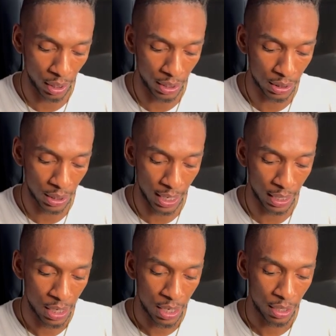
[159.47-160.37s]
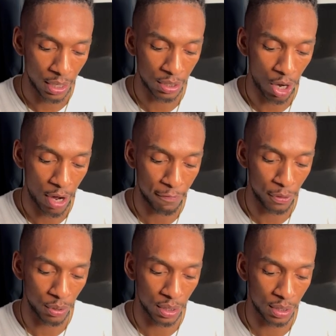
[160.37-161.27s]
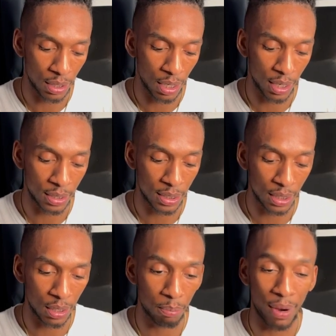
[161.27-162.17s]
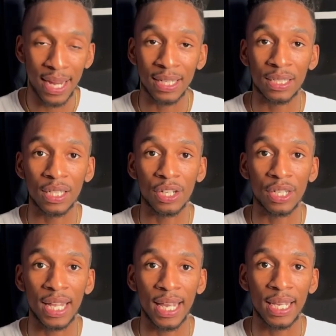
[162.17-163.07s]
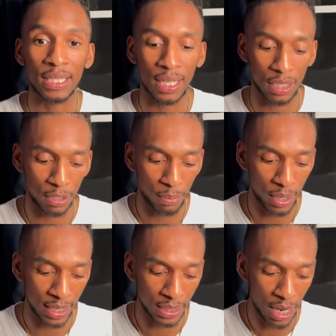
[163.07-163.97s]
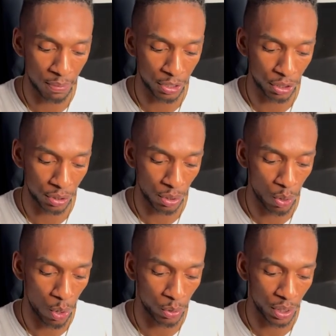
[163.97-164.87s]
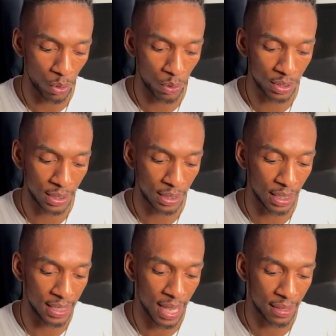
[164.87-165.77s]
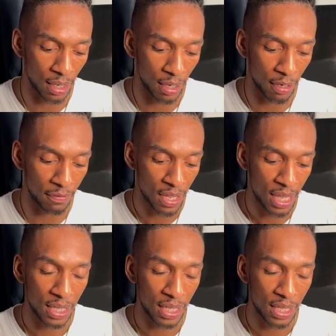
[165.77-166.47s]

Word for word: And it's like, it's hard for you to uh, see the brightness in your days at this point in time because you're still holding on to the death of